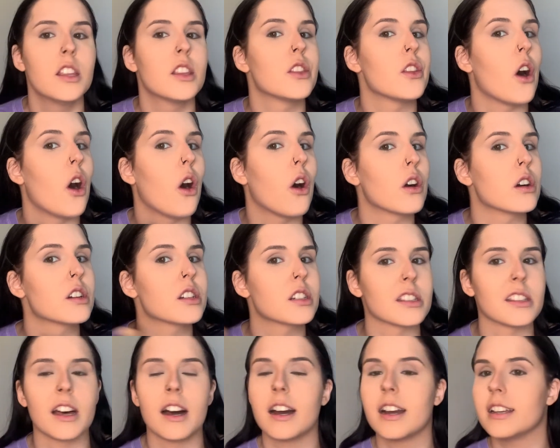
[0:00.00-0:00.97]
the harsh
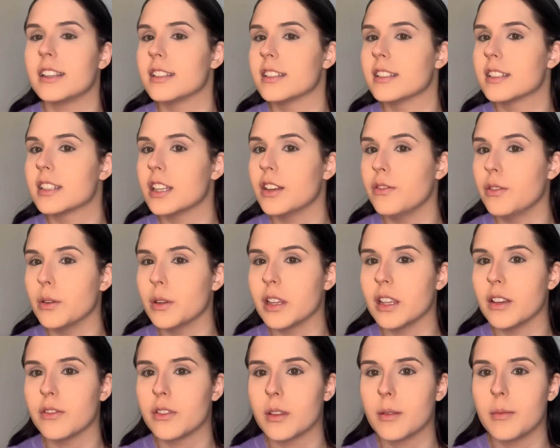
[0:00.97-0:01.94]
lines, if you
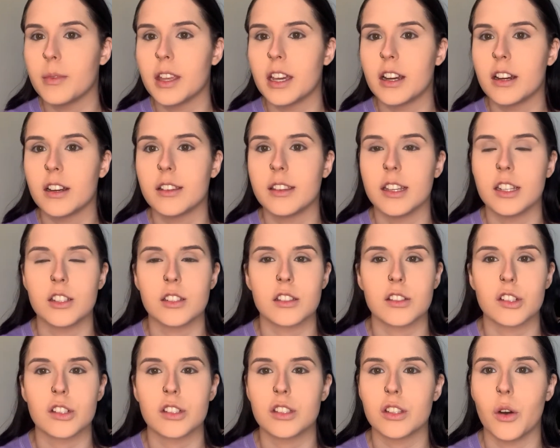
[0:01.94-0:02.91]
leave them there, they just
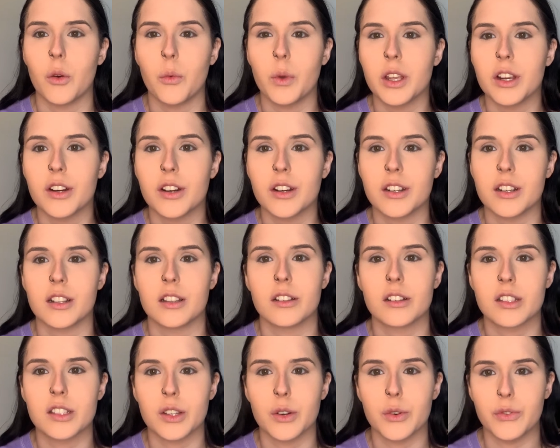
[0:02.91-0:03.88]
look so weird and it
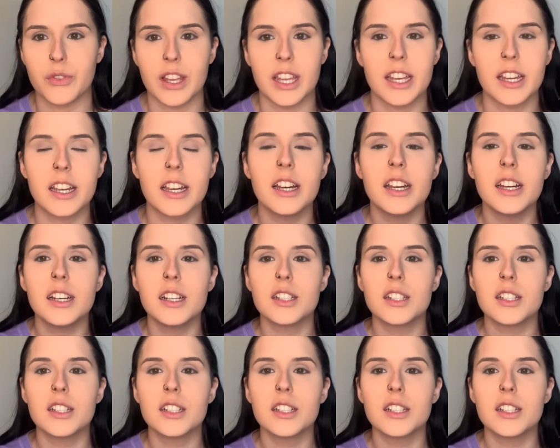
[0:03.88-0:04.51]
looks so fake.